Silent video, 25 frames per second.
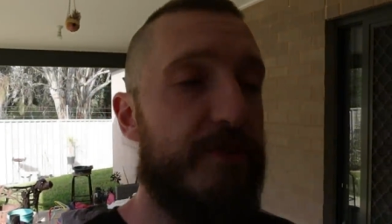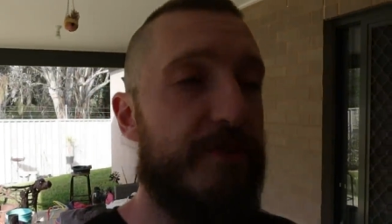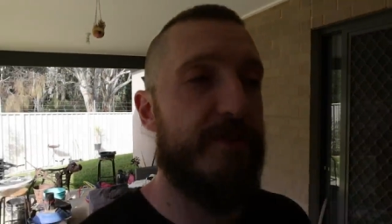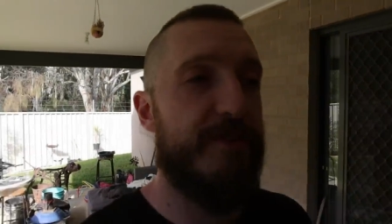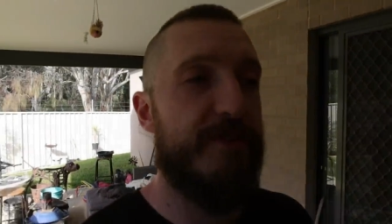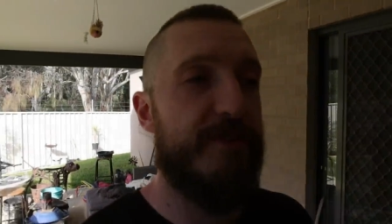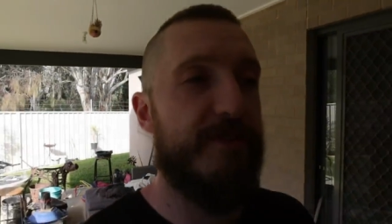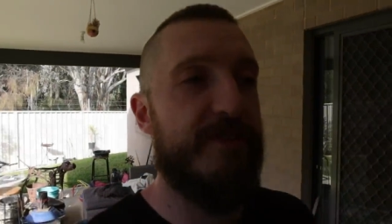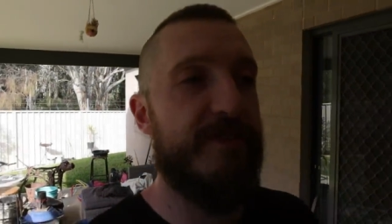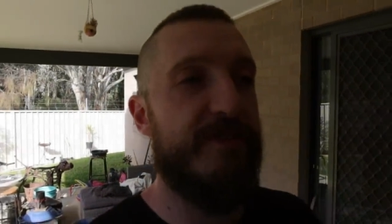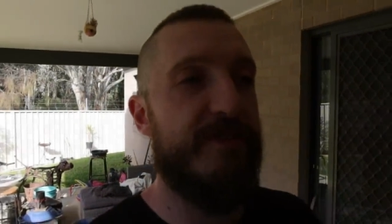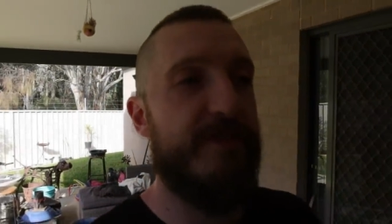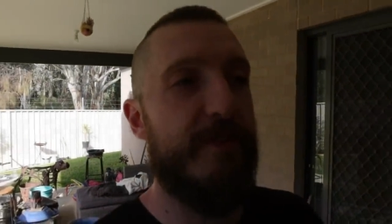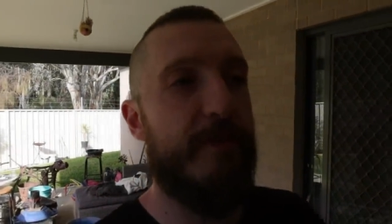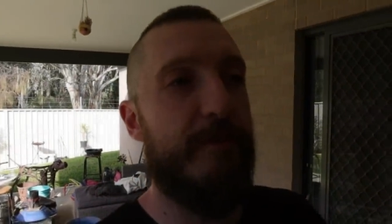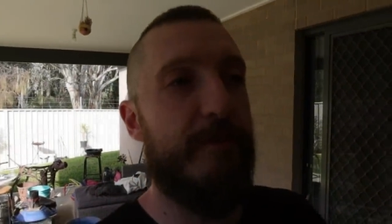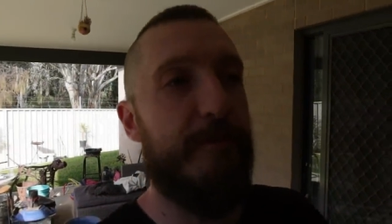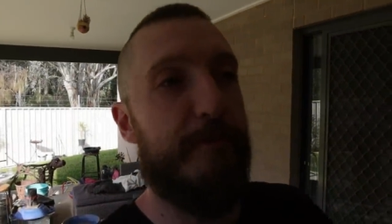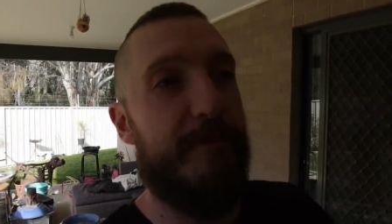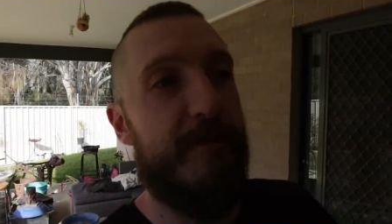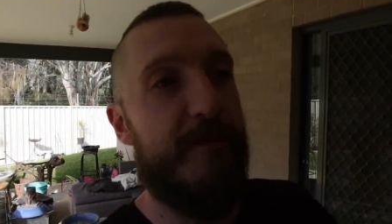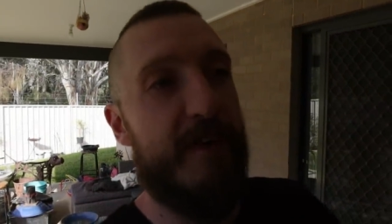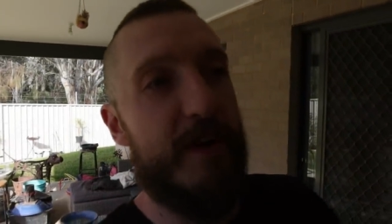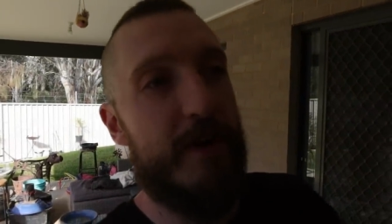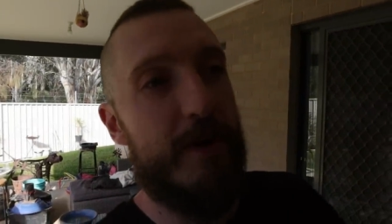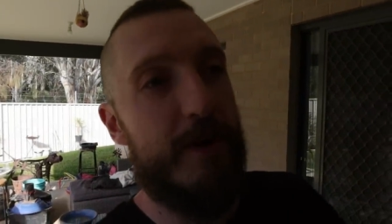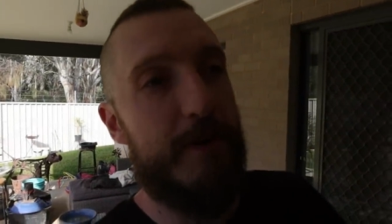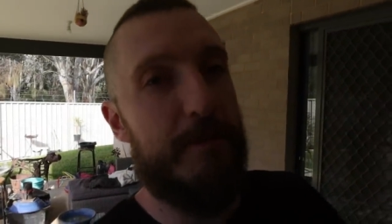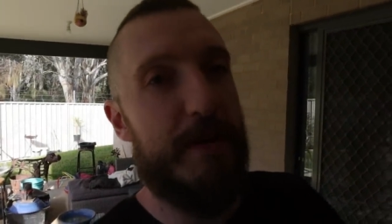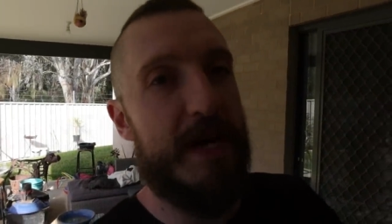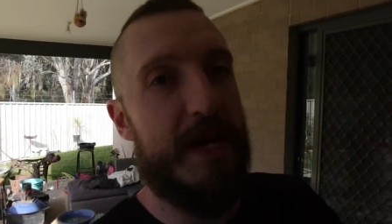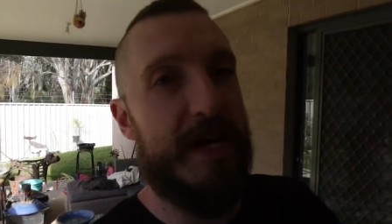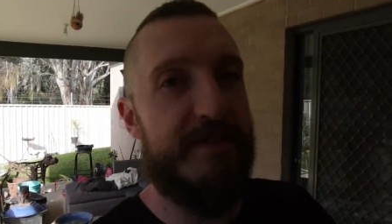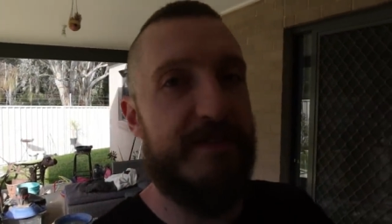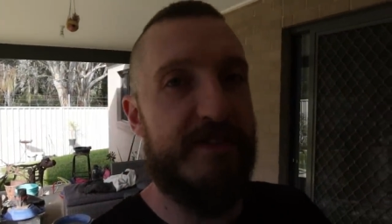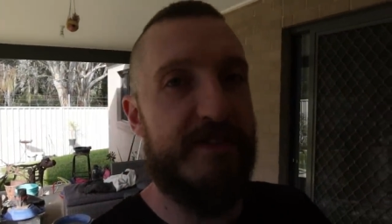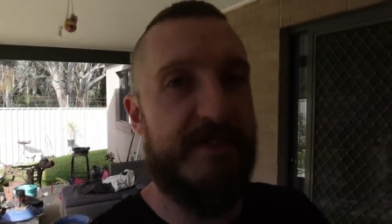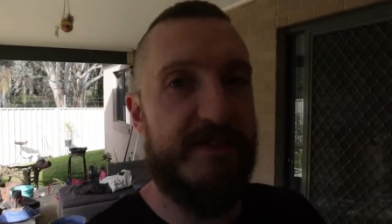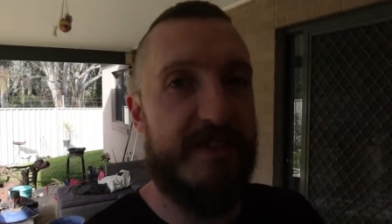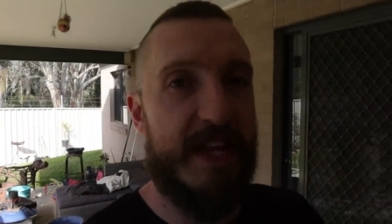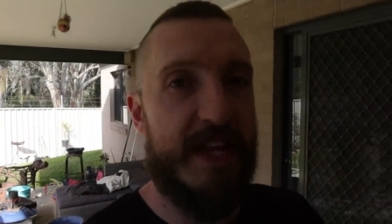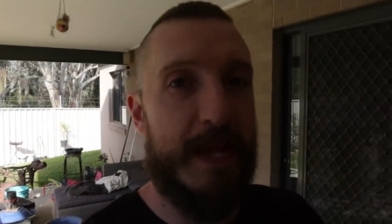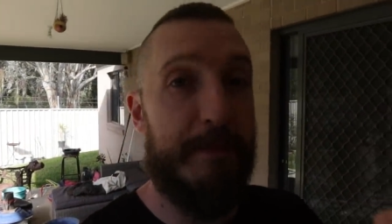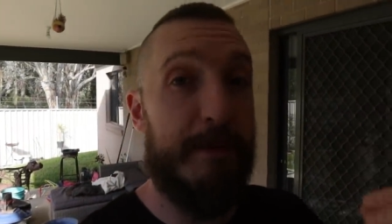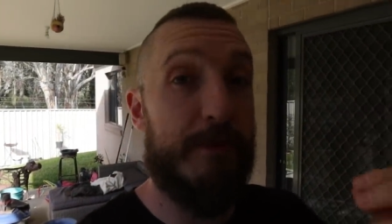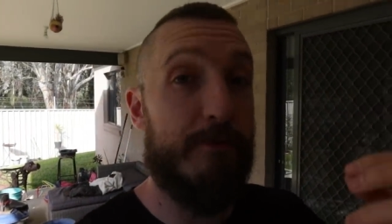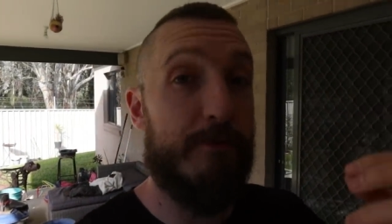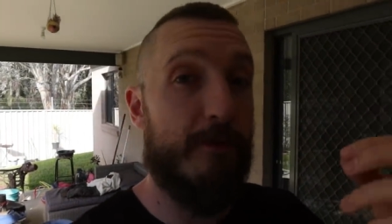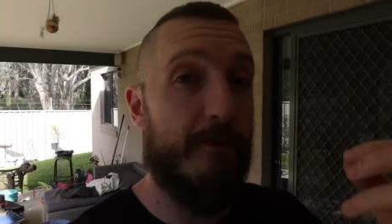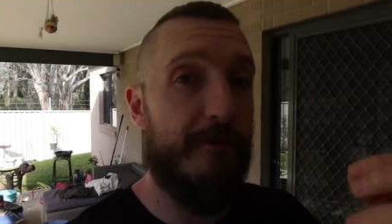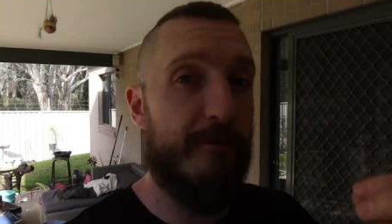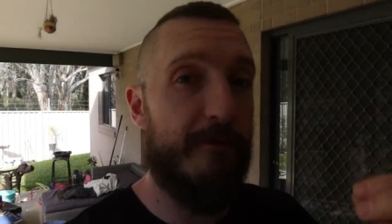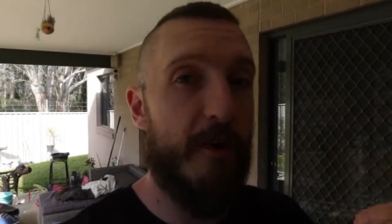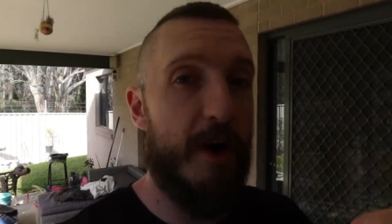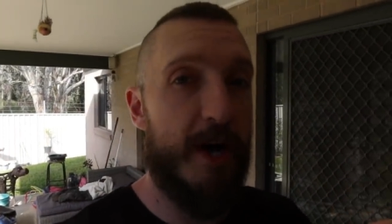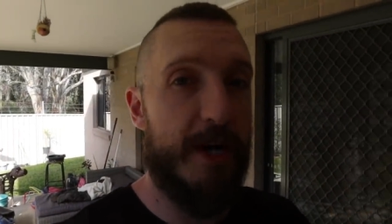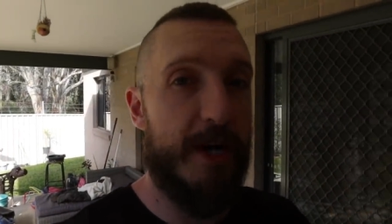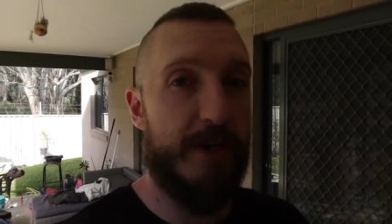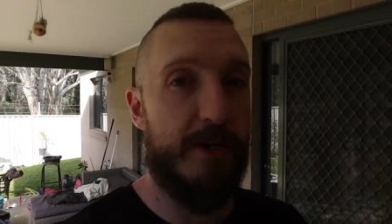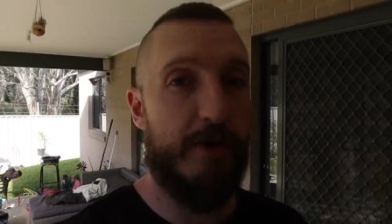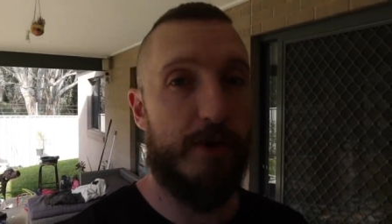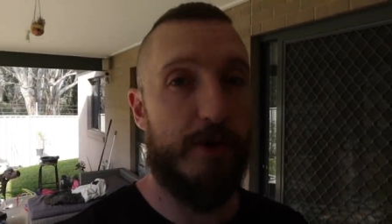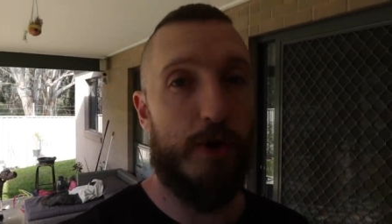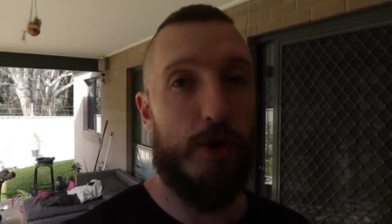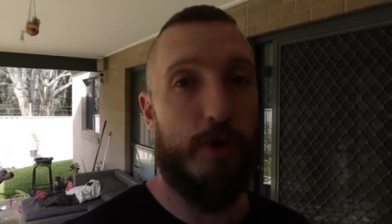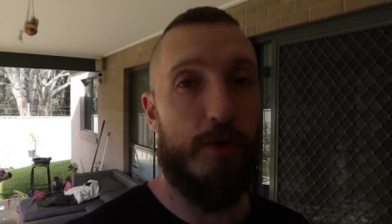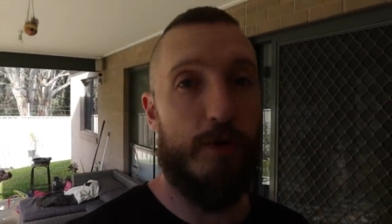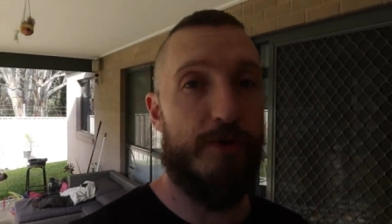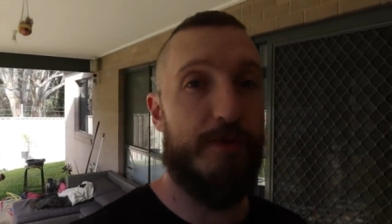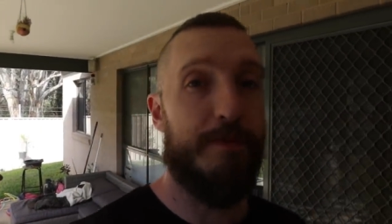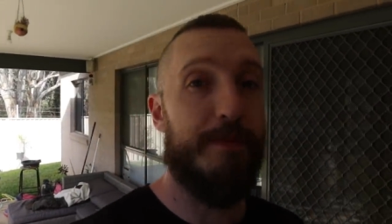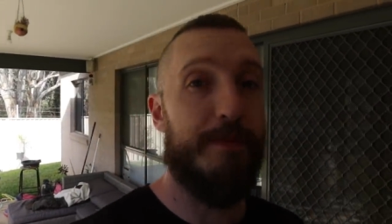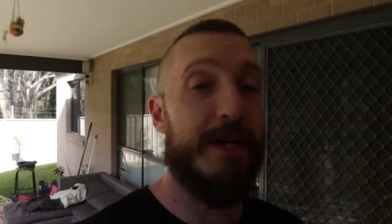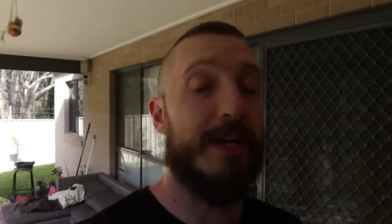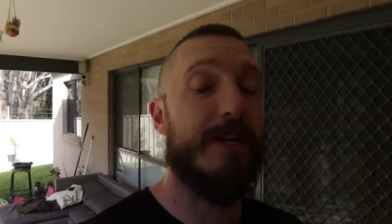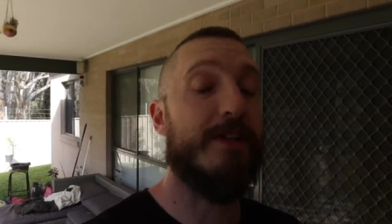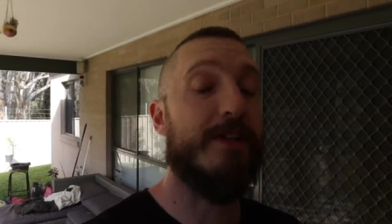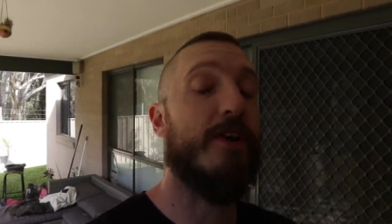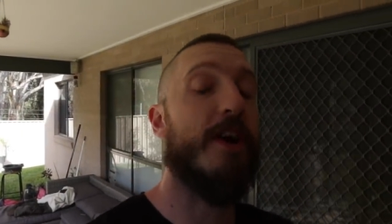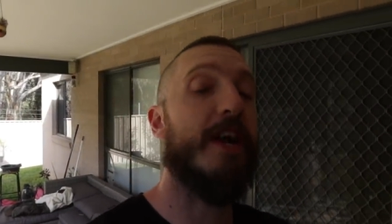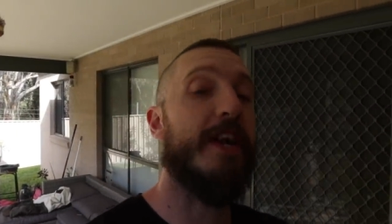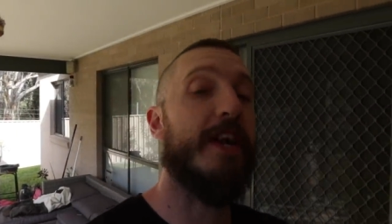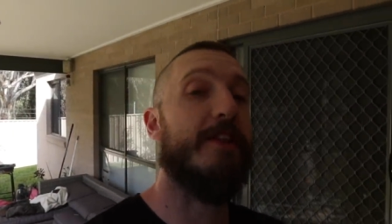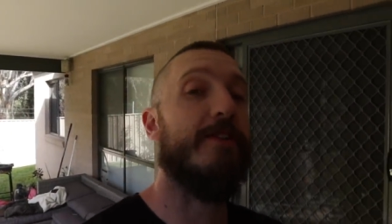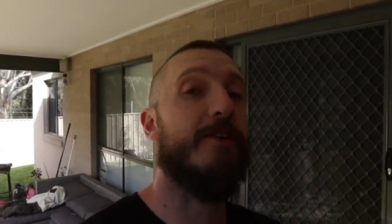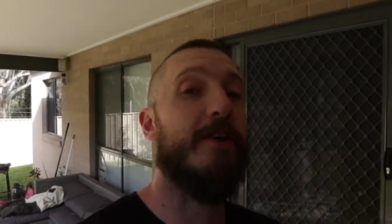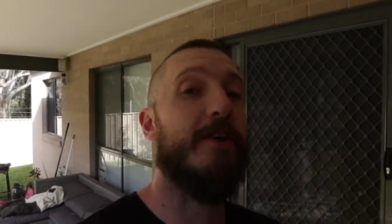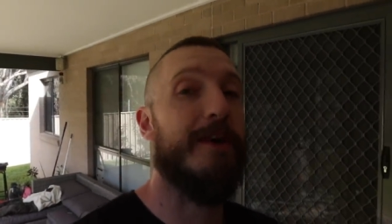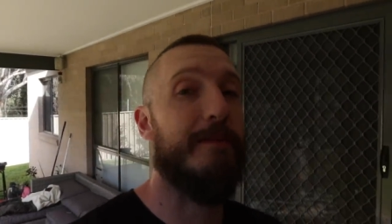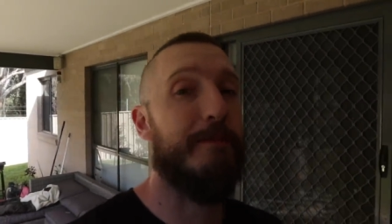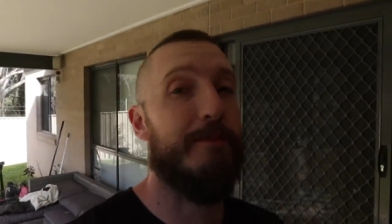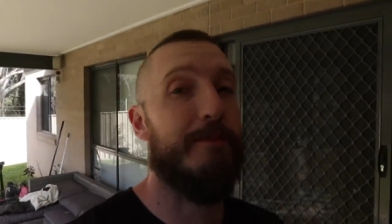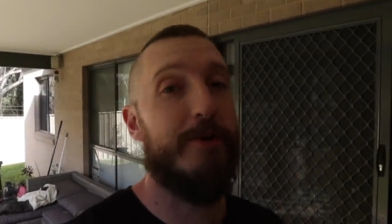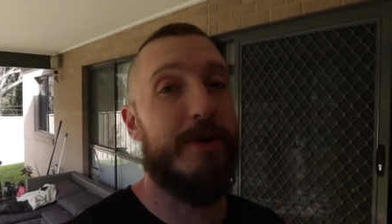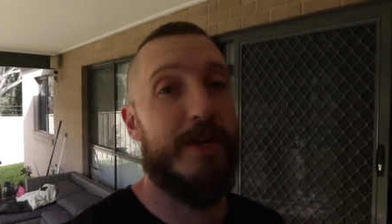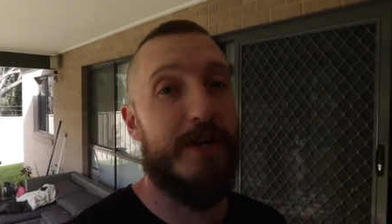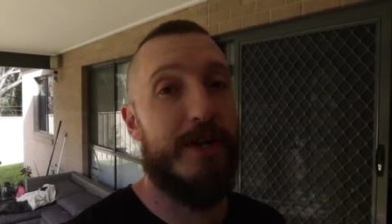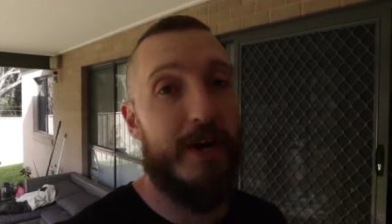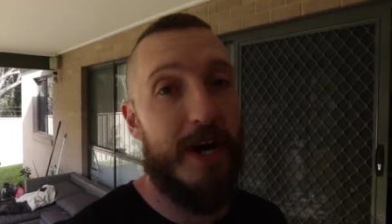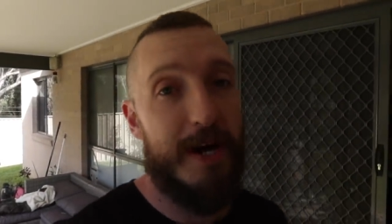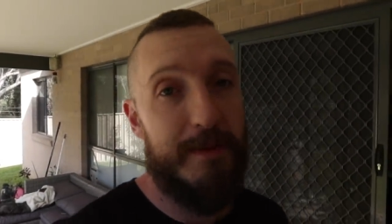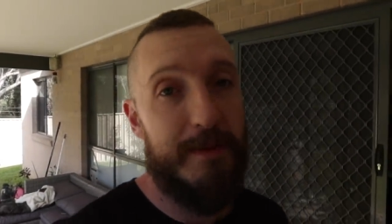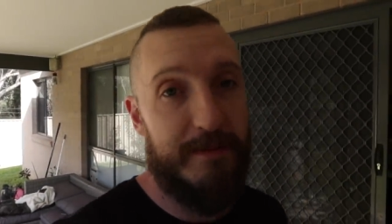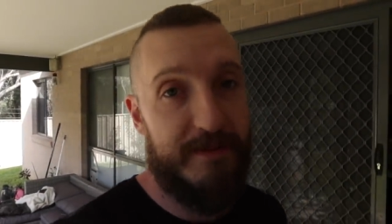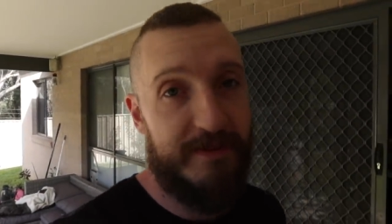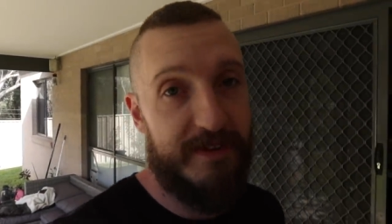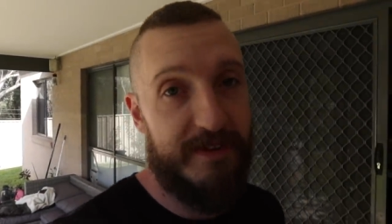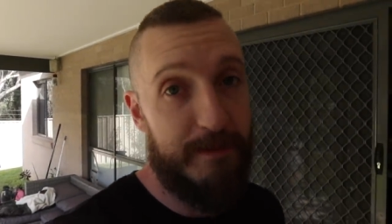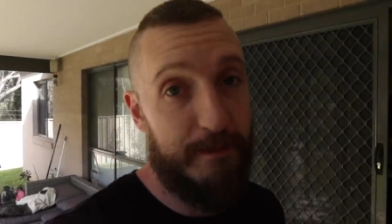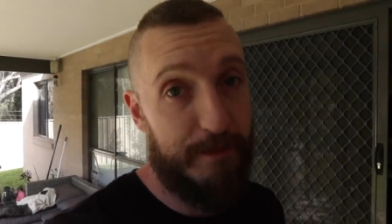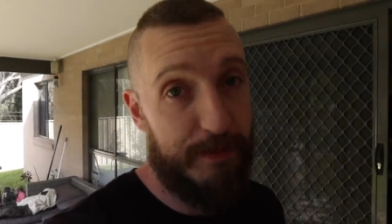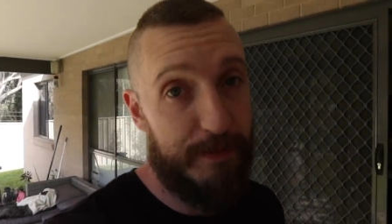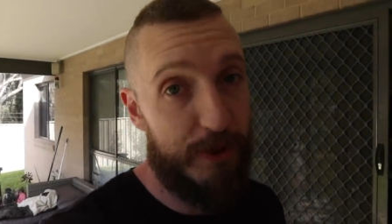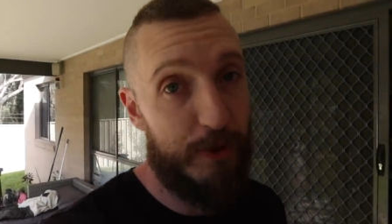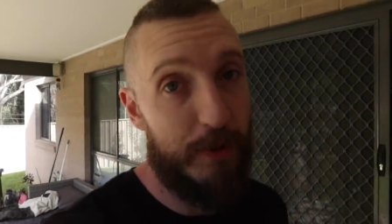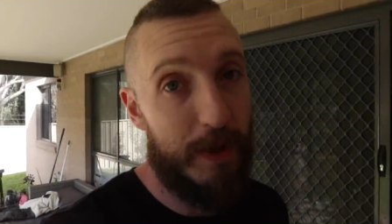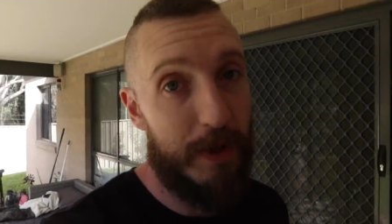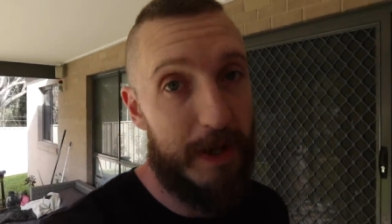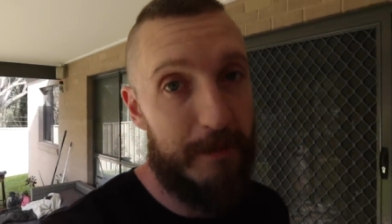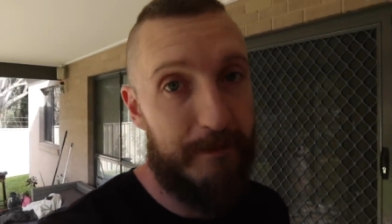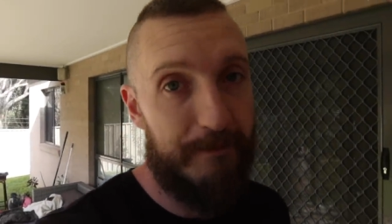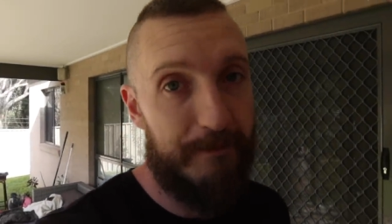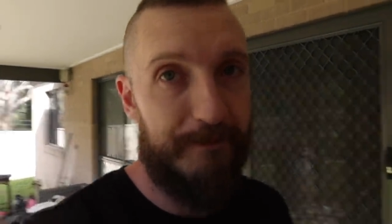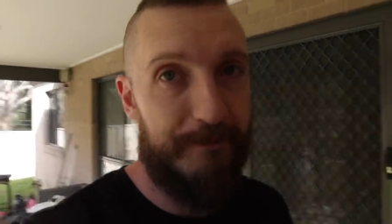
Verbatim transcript: So this is a very basic step in refining your gold to being 99.9% pure.